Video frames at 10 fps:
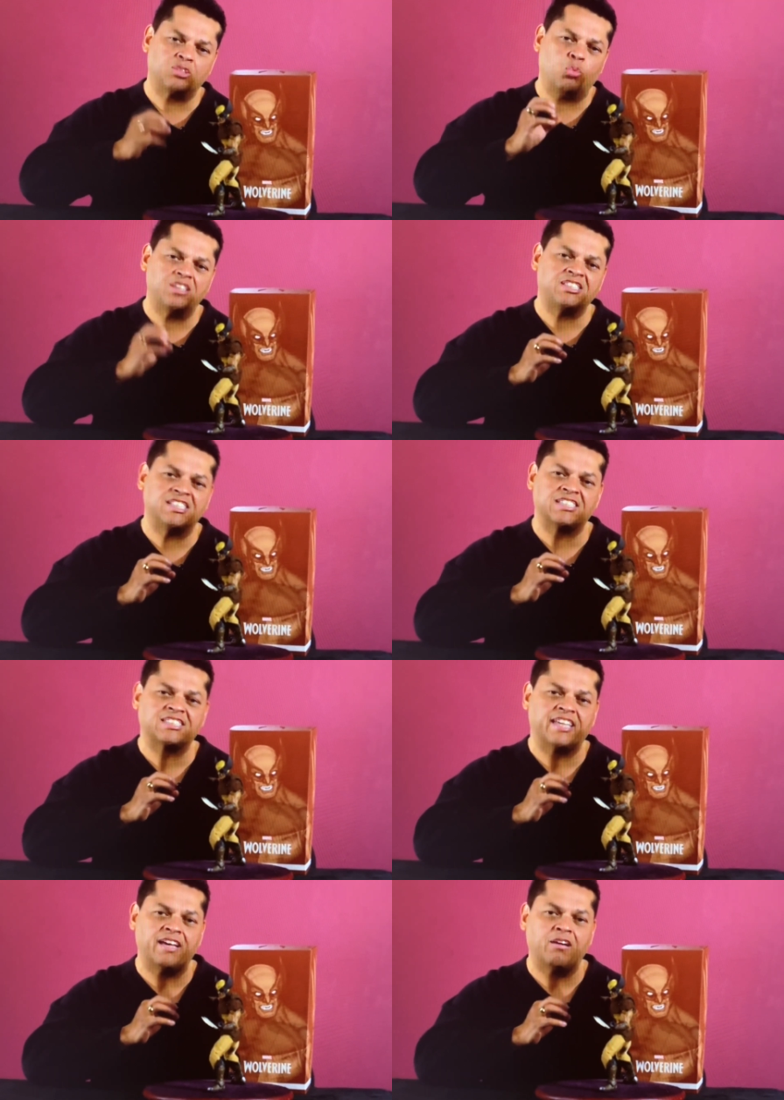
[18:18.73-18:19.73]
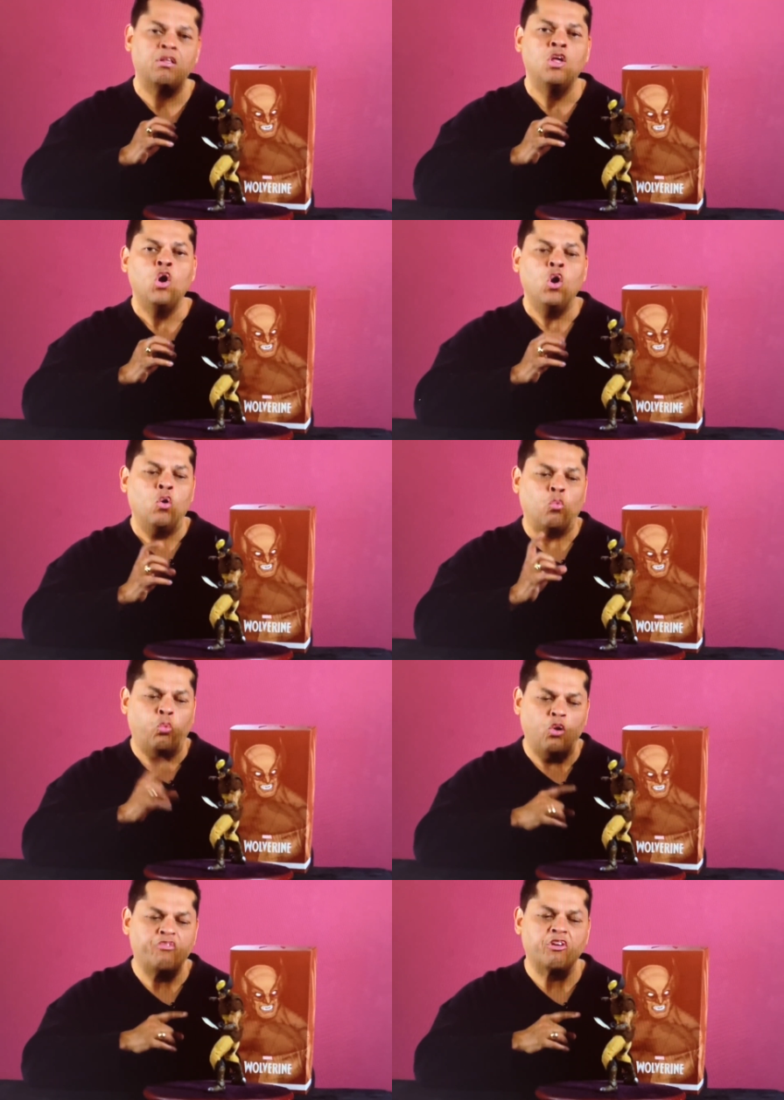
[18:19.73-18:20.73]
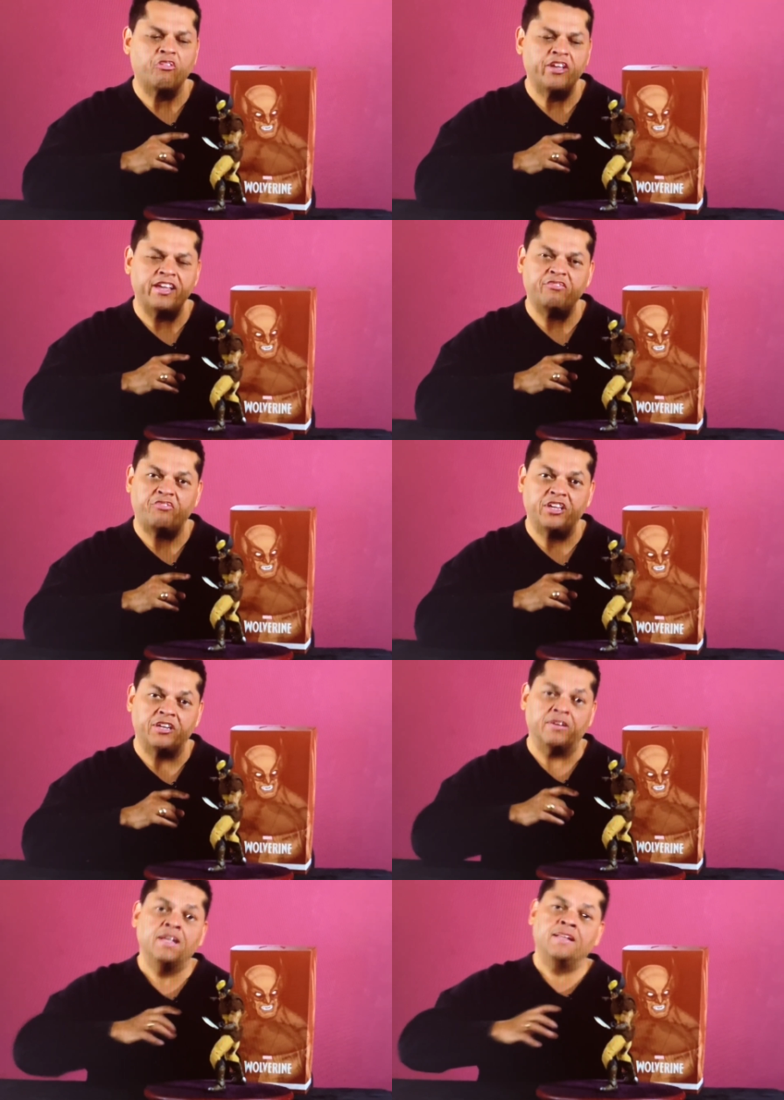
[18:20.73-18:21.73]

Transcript: 1/6 scale Wolverine figure.